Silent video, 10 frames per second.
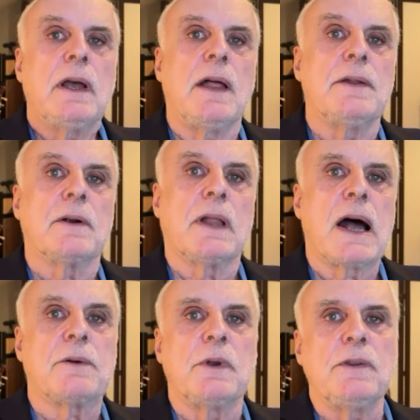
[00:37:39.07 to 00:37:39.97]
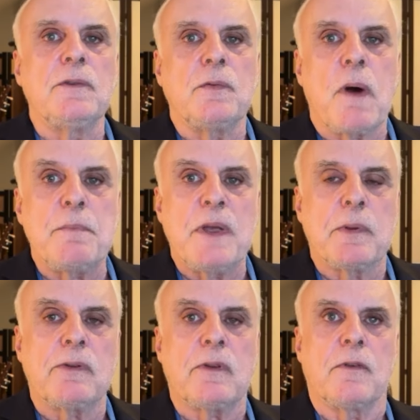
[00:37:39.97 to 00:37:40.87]
And there are a lot of reasons why
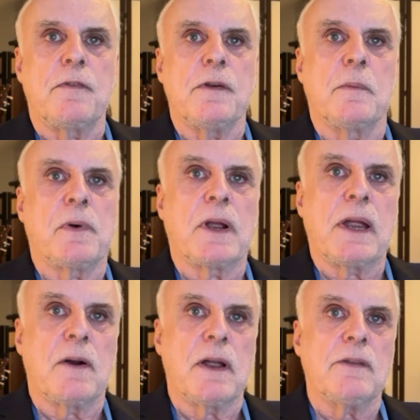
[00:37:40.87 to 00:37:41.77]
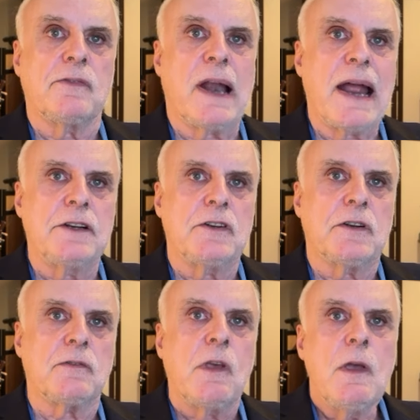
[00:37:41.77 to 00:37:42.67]
people still feel precarious and
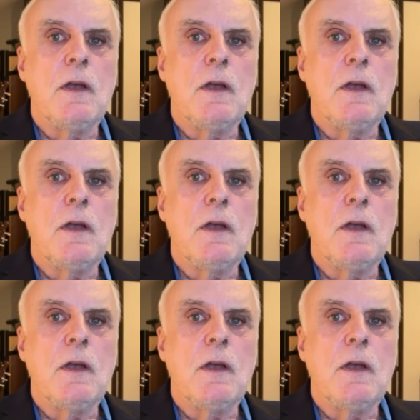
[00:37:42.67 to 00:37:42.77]
anxious.